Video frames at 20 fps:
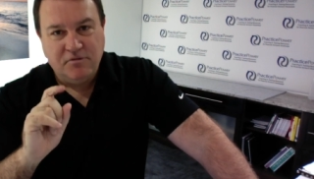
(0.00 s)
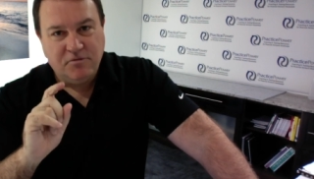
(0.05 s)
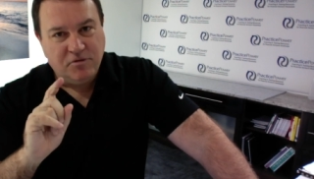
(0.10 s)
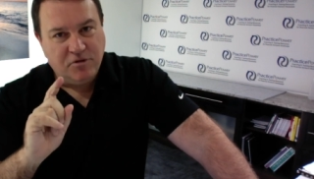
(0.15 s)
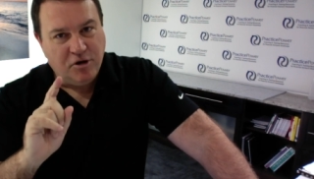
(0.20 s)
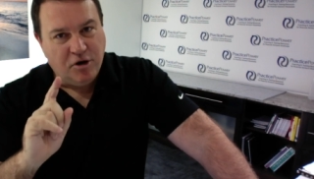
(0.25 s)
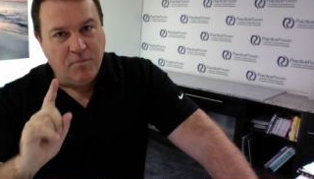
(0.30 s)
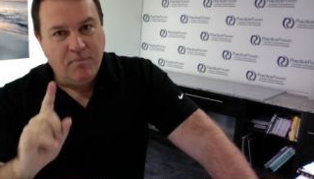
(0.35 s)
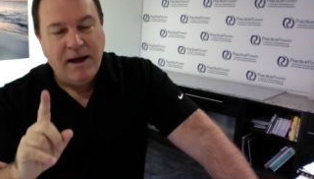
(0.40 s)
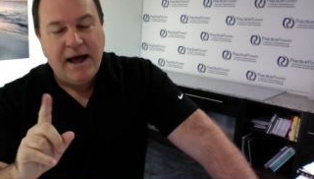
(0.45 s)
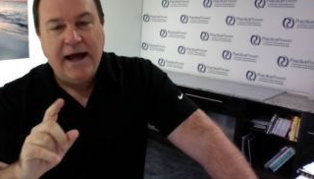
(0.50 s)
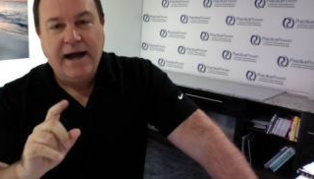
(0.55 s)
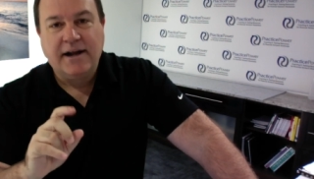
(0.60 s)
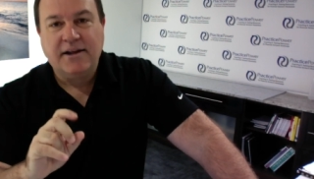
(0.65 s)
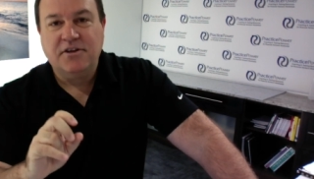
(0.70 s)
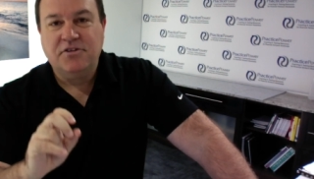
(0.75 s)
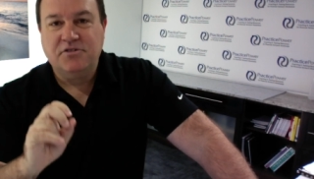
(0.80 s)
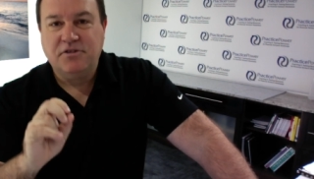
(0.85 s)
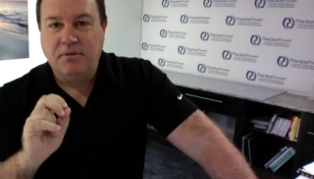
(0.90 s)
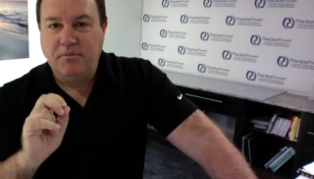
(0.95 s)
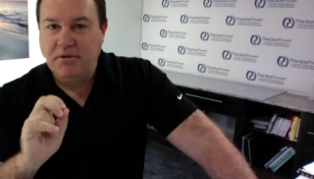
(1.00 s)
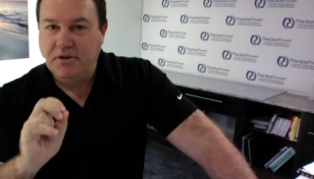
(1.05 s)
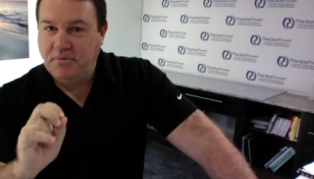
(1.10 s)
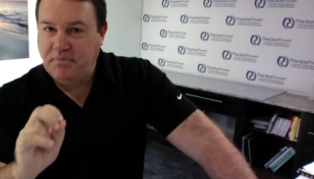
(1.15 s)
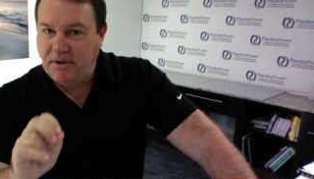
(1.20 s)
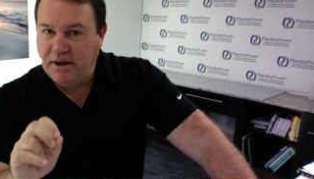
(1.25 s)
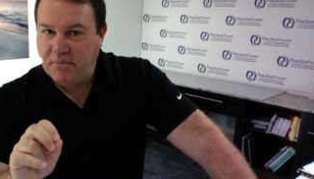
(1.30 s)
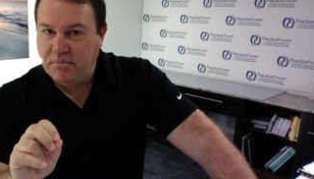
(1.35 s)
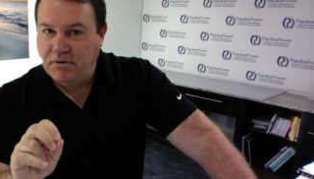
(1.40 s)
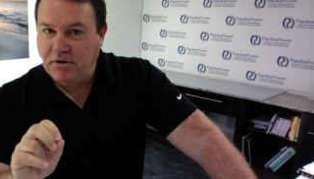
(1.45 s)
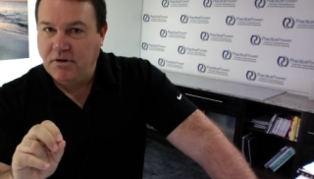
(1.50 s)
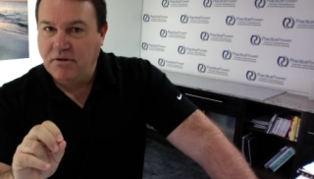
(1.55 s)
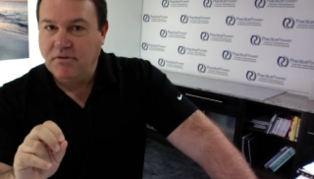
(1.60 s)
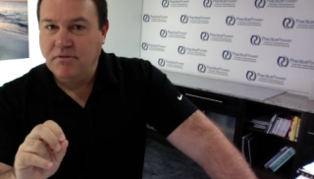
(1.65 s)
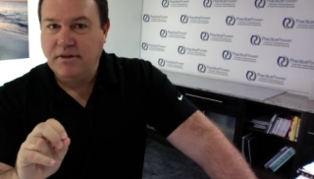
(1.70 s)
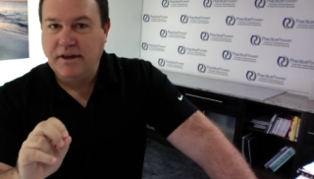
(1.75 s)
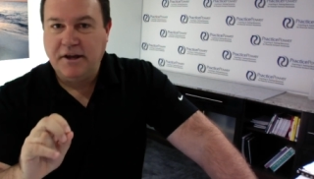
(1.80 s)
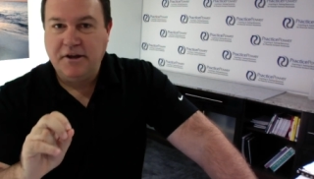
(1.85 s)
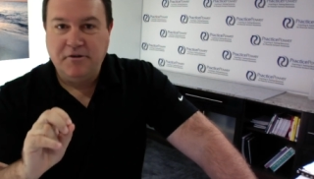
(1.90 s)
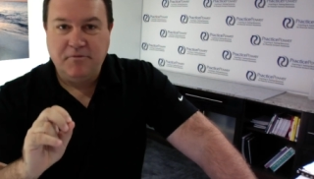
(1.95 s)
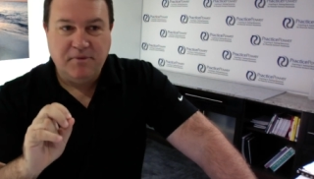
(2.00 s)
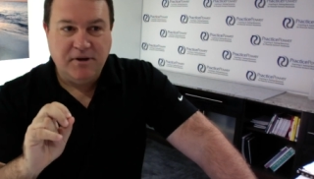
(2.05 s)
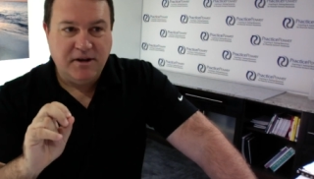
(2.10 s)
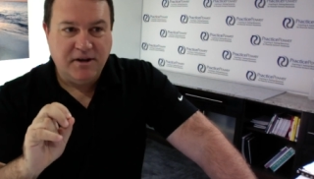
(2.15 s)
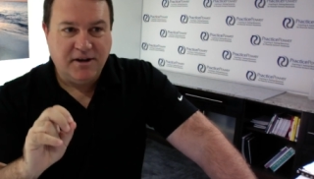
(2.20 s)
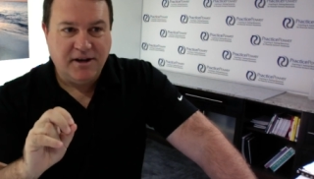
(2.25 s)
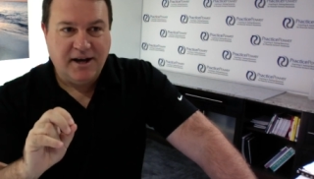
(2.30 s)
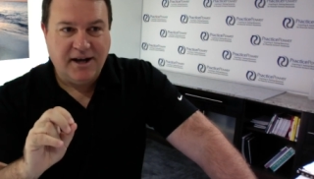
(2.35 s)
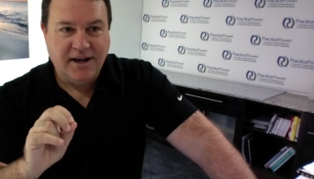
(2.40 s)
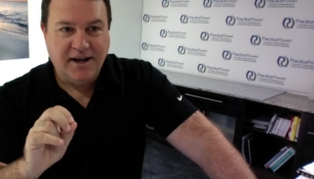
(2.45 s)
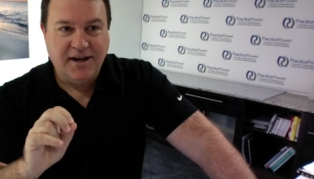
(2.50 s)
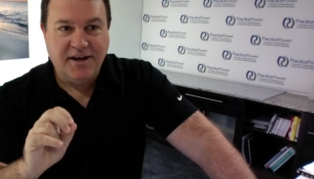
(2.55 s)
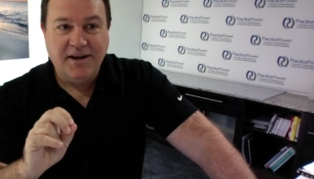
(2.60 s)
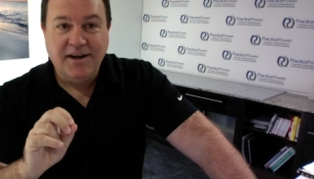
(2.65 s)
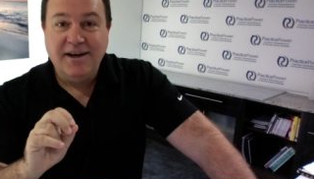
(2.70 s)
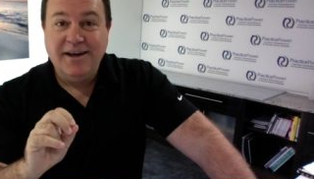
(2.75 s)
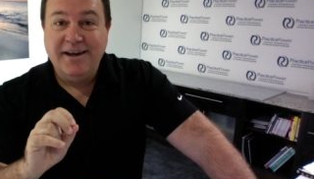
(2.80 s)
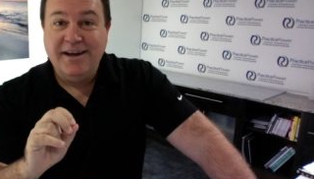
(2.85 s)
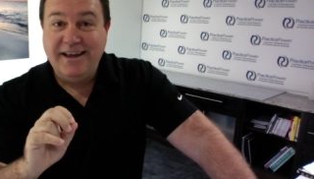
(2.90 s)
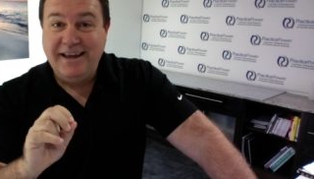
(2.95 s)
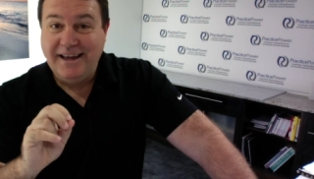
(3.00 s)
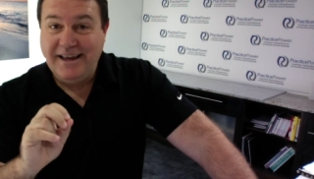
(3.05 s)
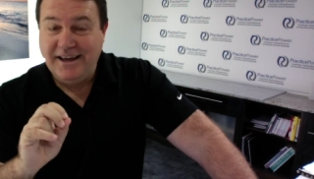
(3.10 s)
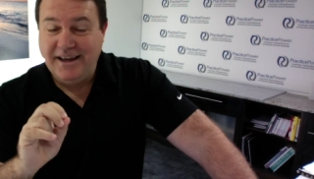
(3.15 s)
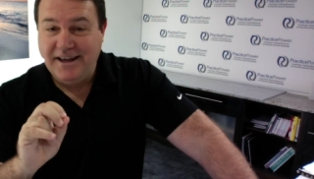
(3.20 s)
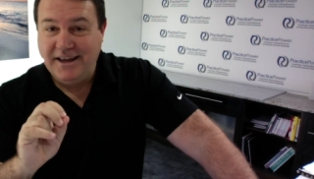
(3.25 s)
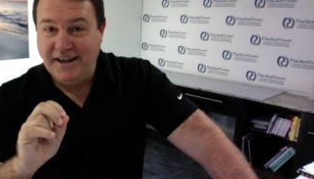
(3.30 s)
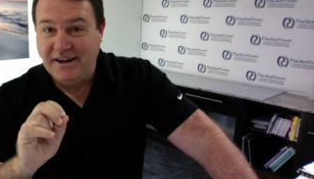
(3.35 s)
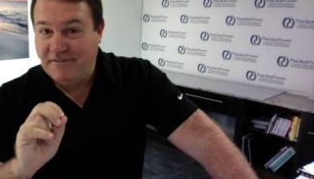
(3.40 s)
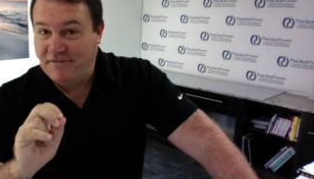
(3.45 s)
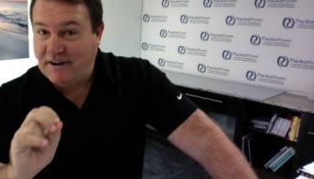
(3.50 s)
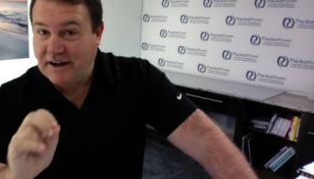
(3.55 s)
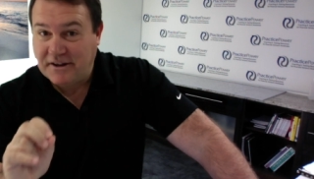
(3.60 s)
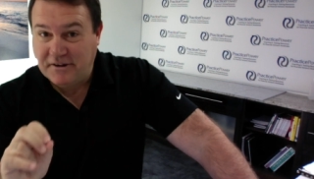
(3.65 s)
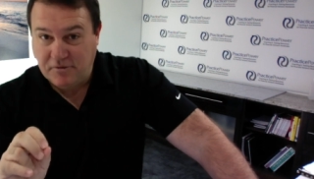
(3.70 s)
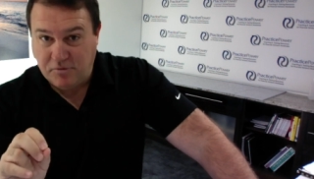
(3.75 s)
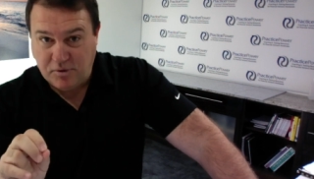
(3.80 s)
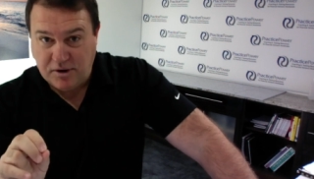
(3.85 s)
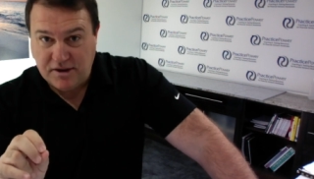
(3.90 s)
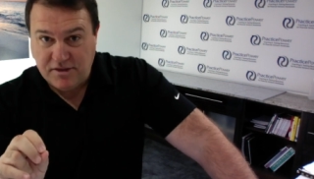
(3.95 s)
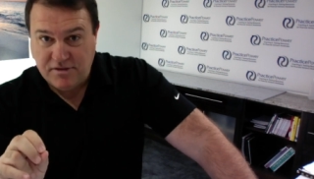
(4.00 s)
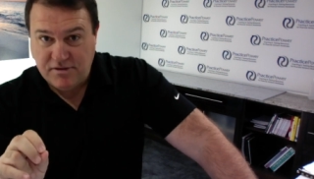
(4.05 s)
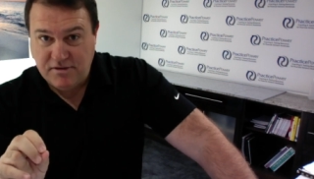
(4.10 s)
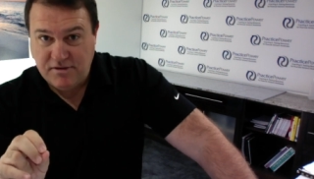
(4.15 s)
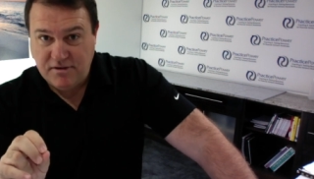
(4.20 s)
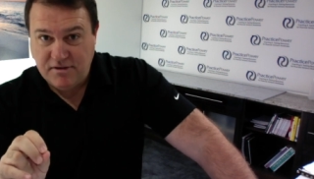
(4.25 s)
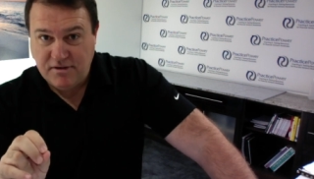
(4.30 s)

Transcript: Go back to some of the people that you've been kind of ineffective with,